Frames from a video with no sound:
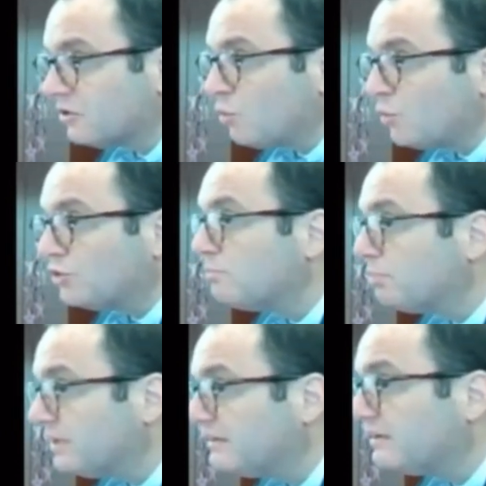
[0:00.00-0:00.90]
When you
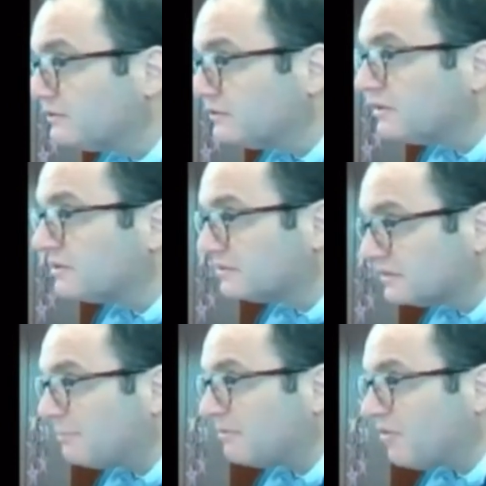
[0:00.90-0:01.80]
plead guilty to this
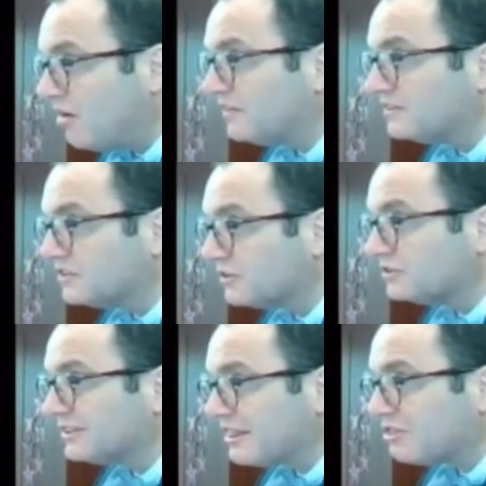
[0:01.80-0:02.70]
type of offense, there is
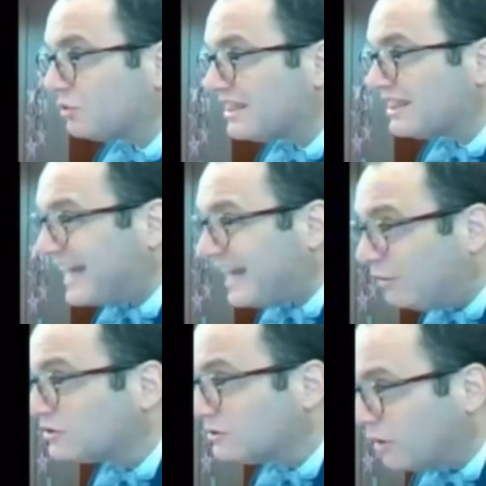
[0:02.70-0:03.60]
a
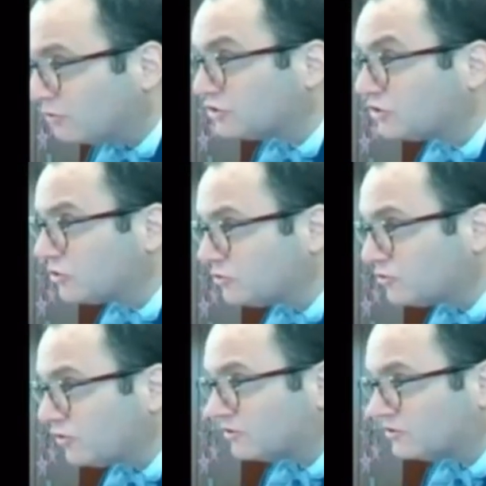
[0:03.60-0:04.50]
$3,000
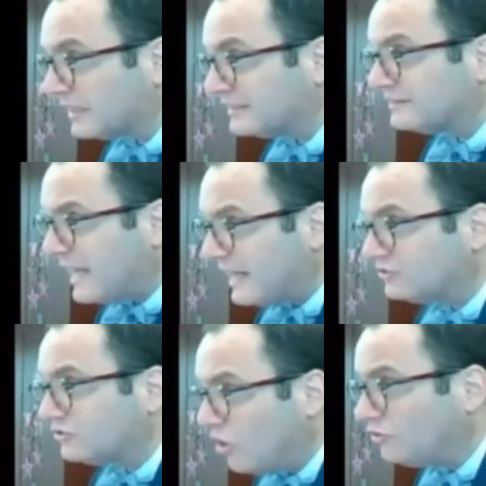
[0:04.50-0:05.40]
surcharge that
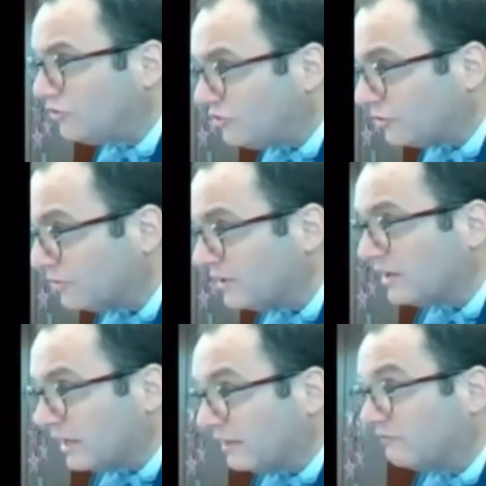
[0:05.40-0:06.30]
tacks onto you.
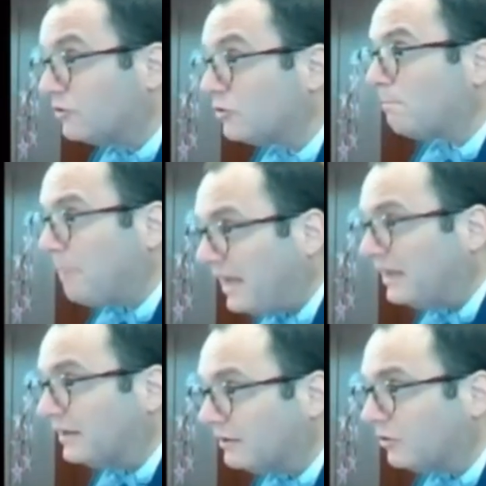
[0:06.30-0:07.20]
And if you don't pay
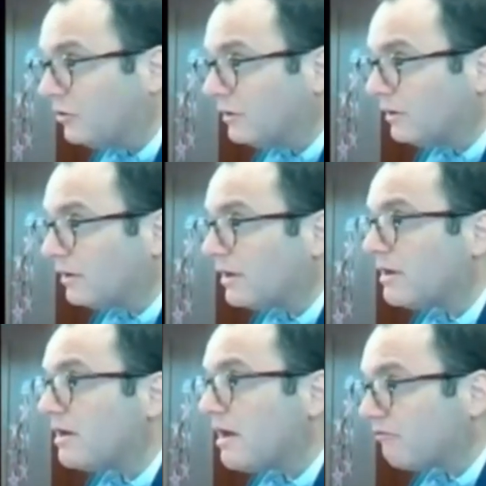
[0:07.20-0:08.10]
it,
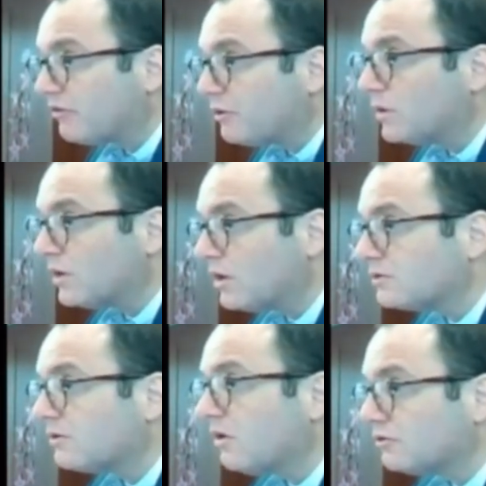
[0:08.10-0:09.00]
every
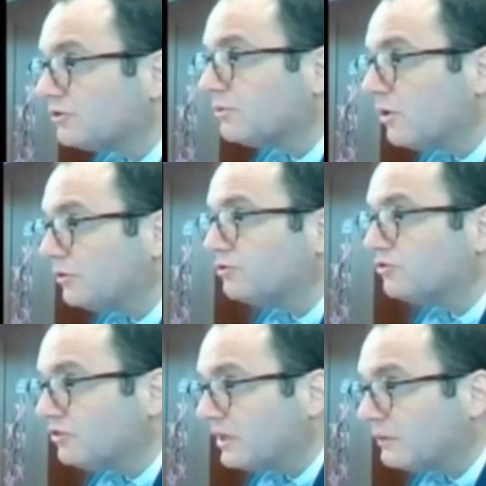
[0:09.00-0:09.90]
$100 you owe, you
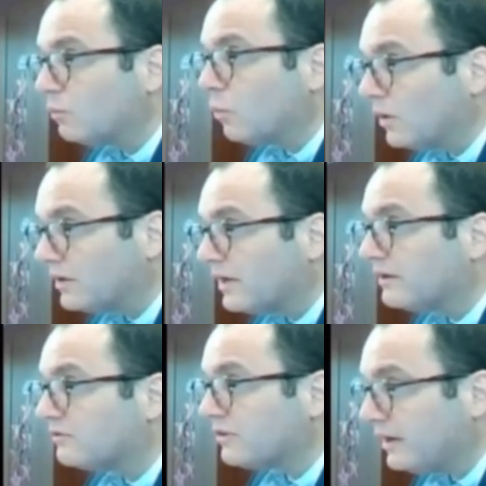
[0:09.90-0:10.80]
sit 1 day
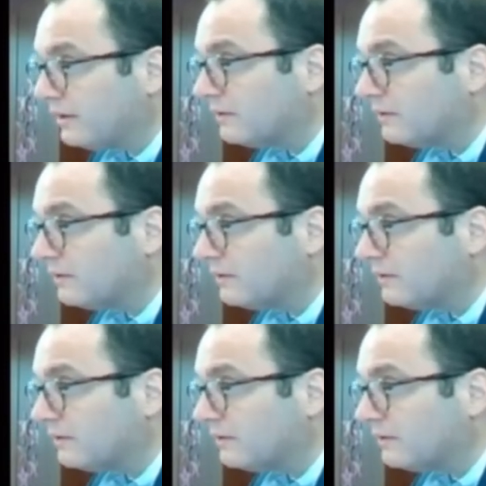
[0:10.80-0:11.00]
in jail.